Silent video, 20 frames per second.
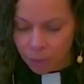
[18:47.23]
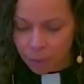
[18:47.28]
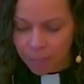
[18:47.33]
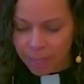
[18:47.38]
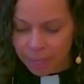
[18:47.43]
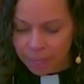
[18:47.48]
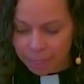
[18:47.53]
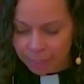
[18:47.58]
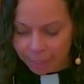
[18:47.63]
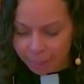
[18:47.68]

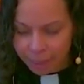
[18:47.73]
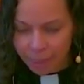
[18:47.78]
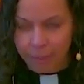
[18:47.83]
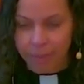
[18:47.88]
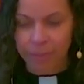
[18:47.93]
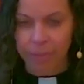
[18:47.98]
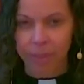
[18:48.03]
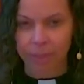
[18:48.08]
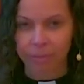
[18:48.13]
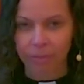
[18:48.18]
Although he
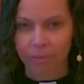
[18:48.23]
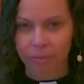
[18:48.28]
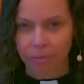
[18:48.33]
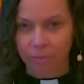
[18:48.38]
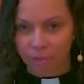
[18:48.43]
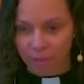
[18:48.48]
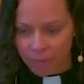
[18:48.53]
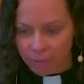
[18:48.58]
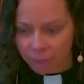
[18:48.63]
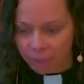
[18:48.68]
lived
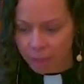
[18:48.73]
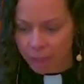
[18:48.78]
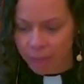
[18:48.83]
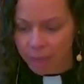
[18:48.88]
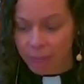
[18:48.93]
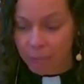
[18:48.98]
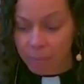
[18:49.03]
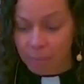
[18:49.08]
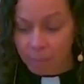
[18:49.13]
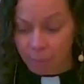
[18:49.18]
in
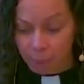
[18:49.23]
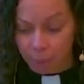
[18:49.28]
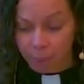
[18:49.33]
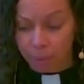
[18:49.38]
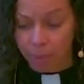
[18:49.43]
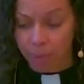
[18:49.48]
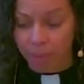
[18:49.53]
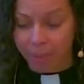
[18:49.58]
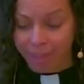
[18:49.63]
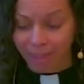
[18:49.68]
fear and he
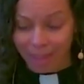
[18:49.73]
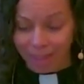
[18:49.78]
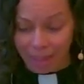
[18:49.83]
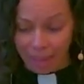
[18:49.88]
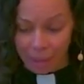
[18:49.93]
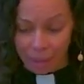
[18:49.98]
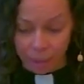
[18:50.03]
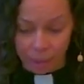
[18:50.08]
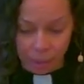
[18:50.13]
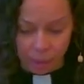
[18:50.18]
burned
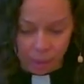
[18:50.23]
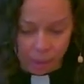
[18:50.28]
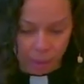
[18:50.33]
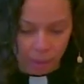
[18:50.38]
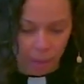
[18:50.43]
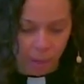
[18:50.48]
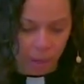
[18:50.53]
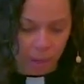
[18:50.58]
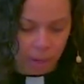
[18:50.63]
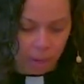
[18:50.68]
with
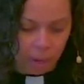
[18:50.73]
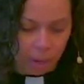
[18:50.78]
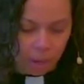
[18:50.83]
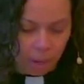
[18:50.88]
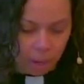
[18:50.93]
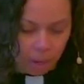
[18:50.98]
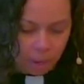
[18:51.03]
anger,